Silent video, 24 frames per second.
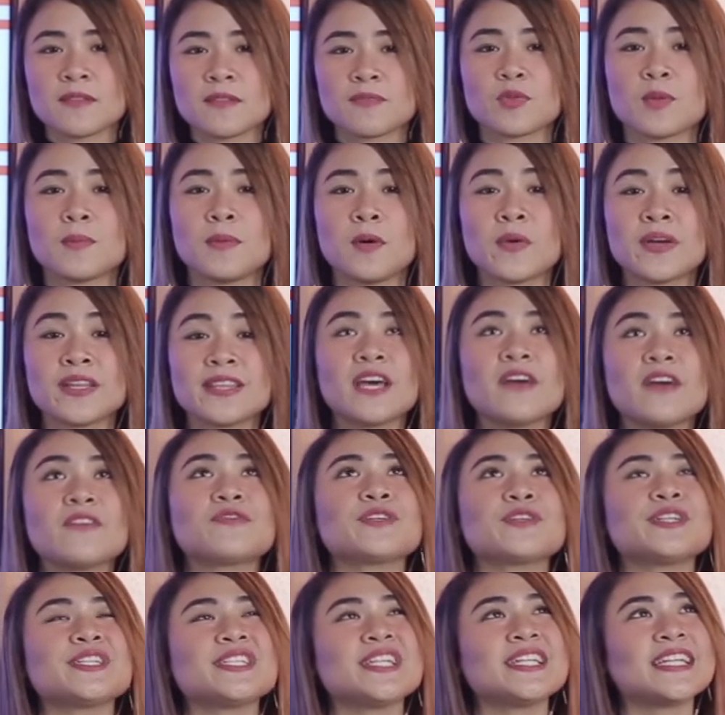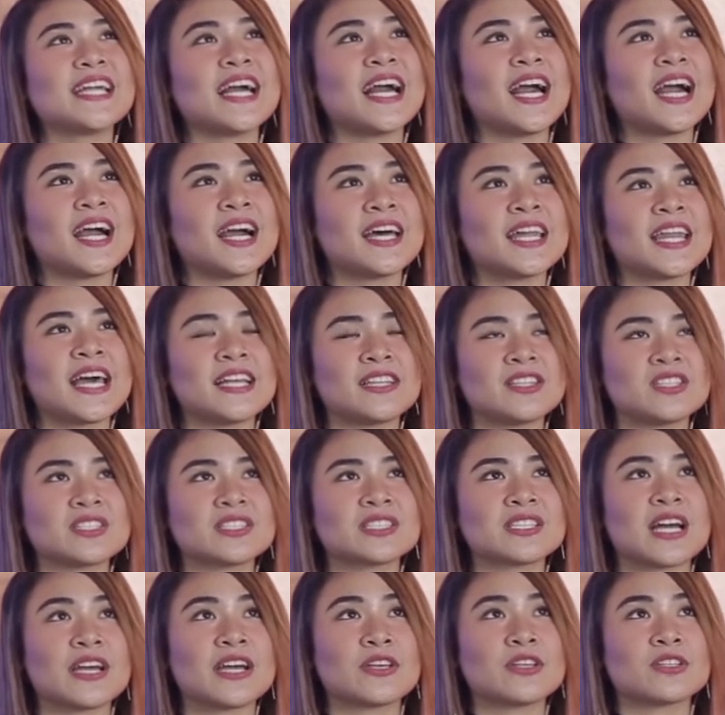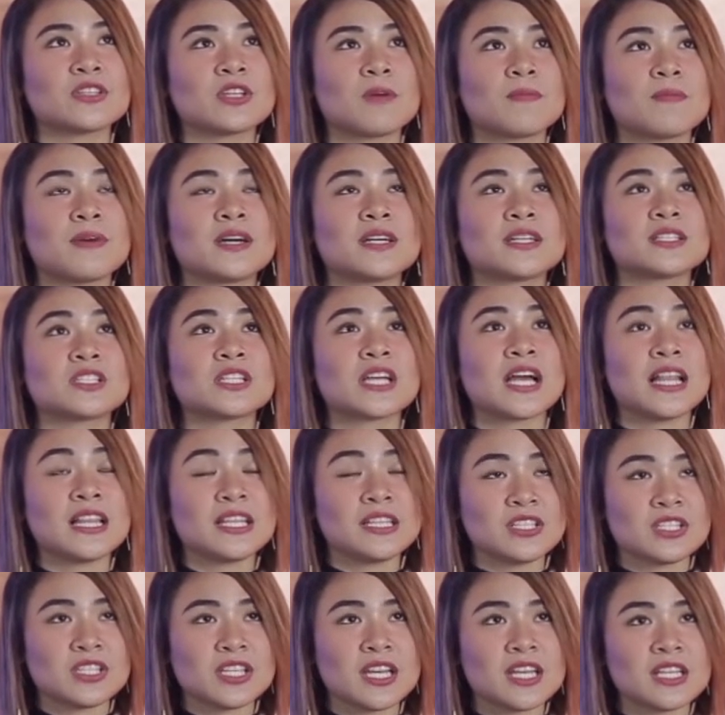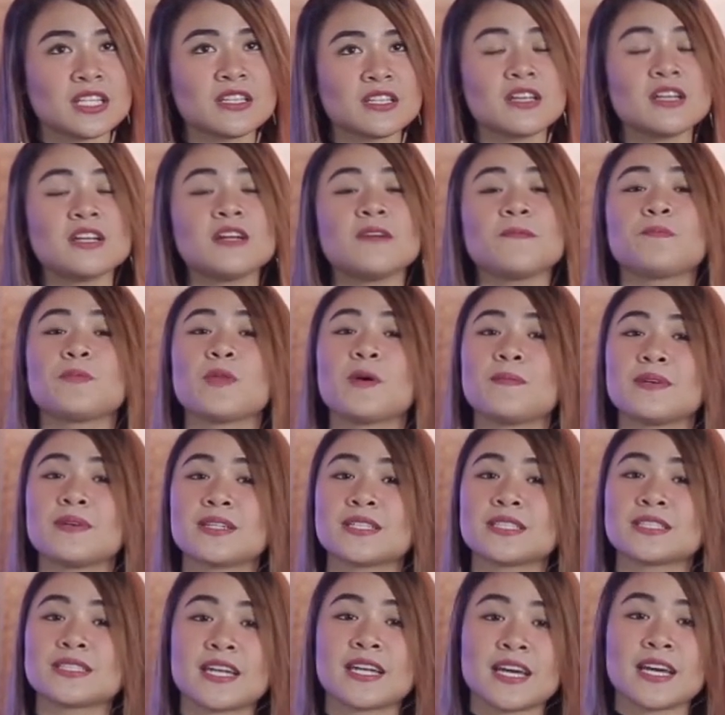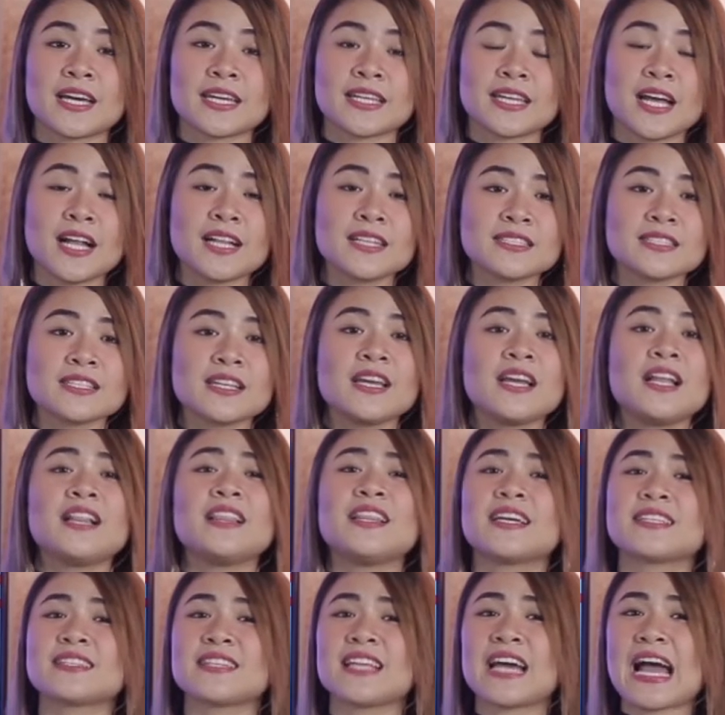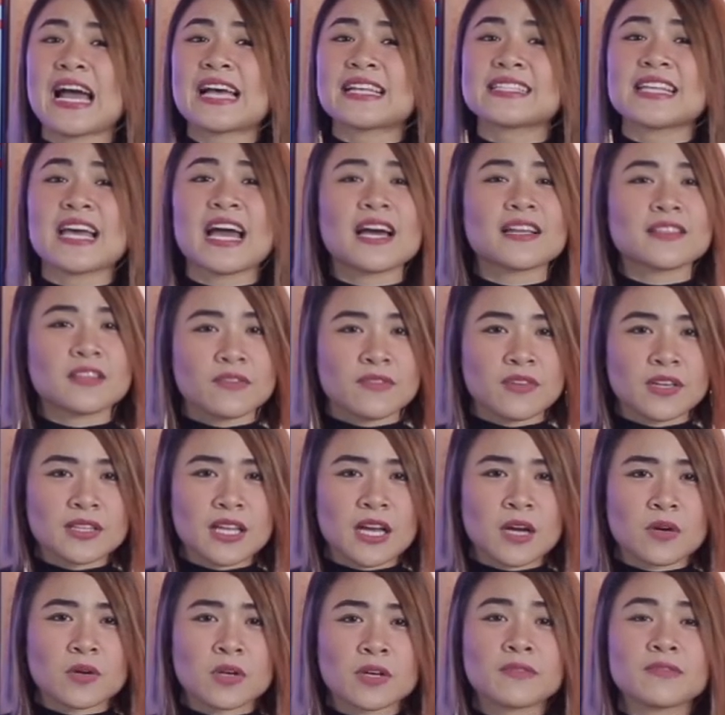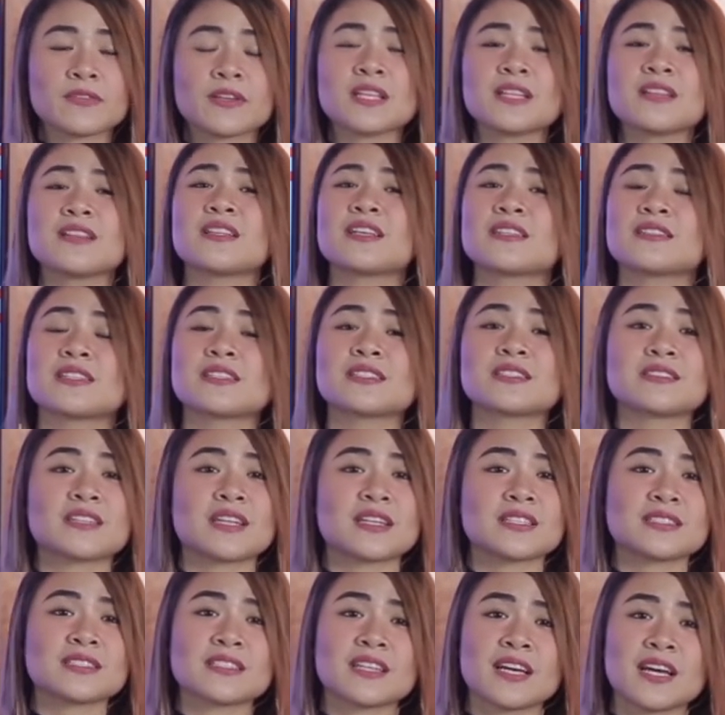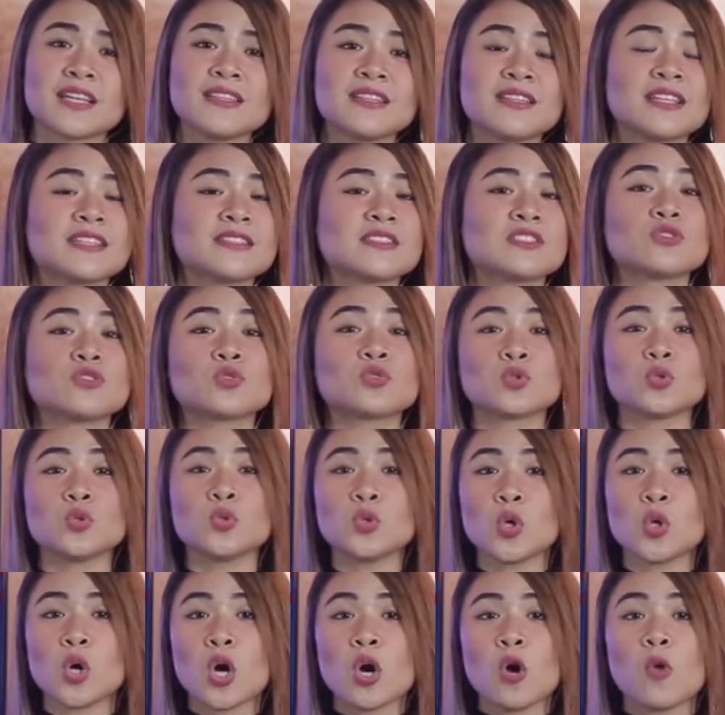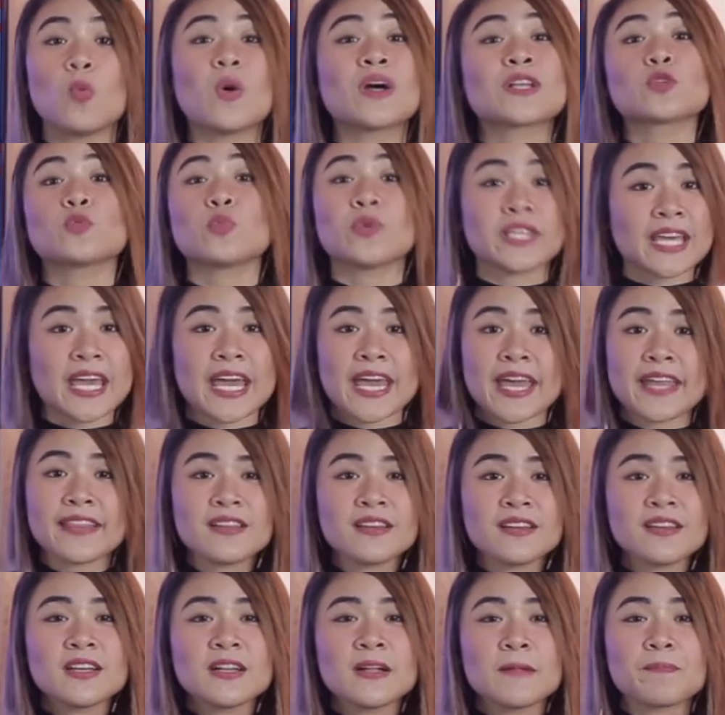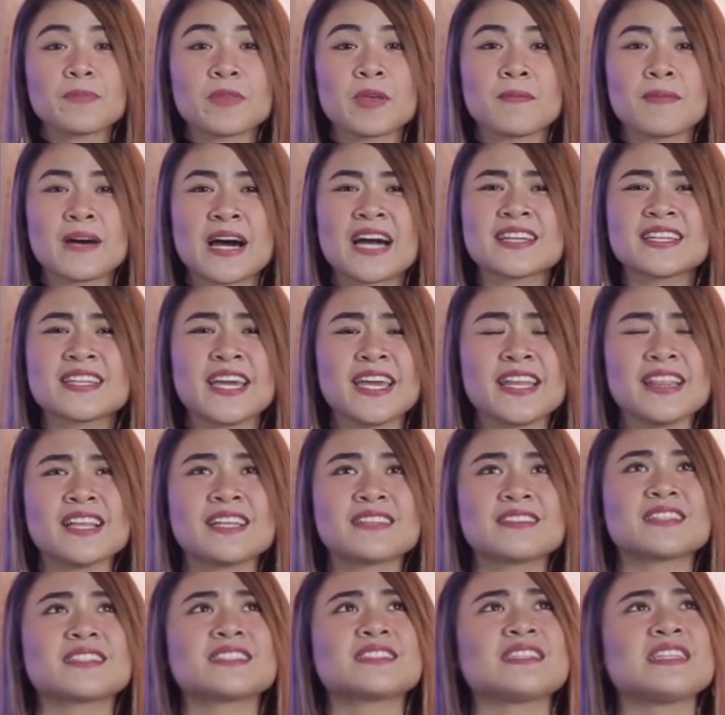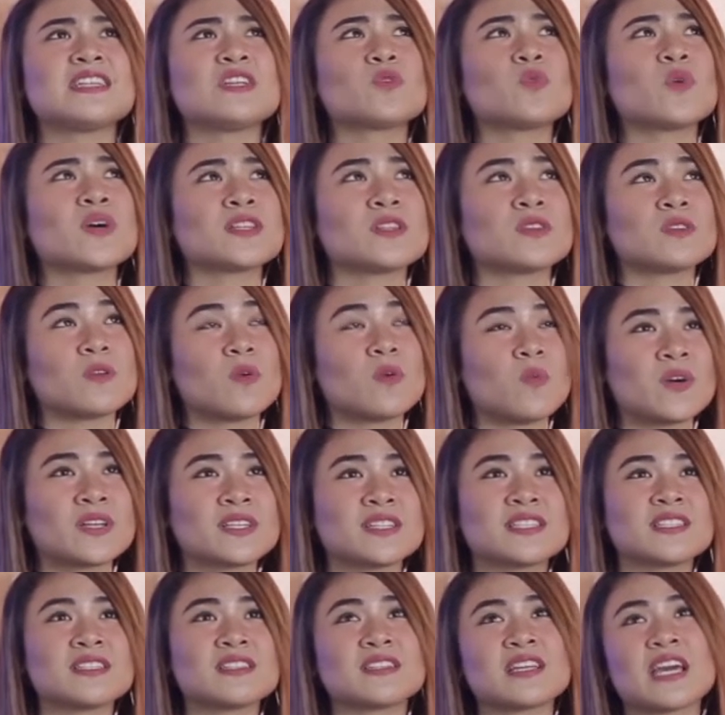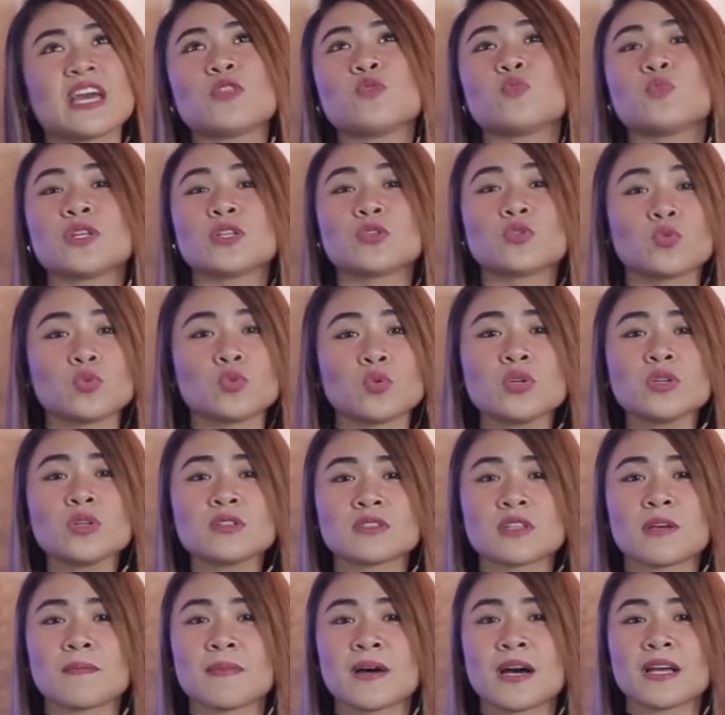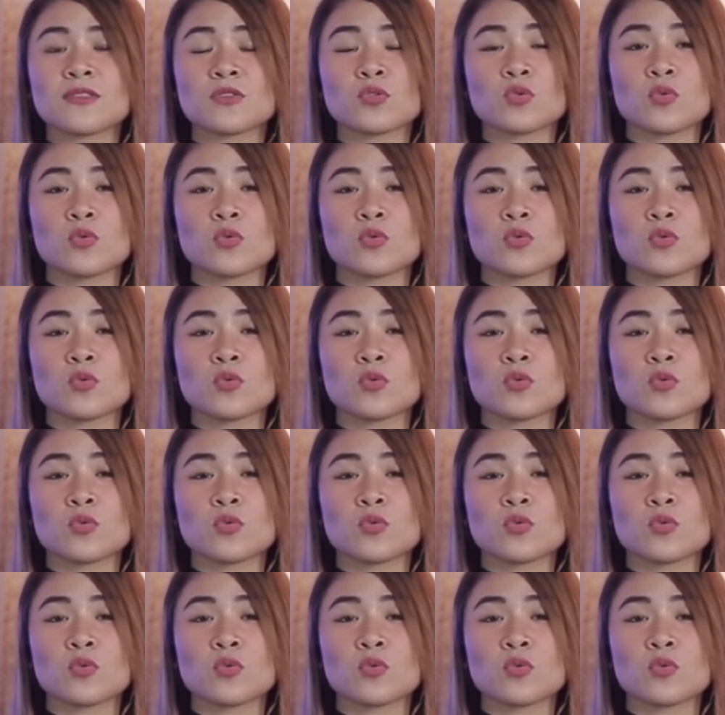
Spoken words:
Diba? Whenever na nakakaranas tayo ng mga challenges, ng mga trials, let us activate our faith. Let us trust God. Let's do what we can. Diba? Again, let us think what can we do, diba?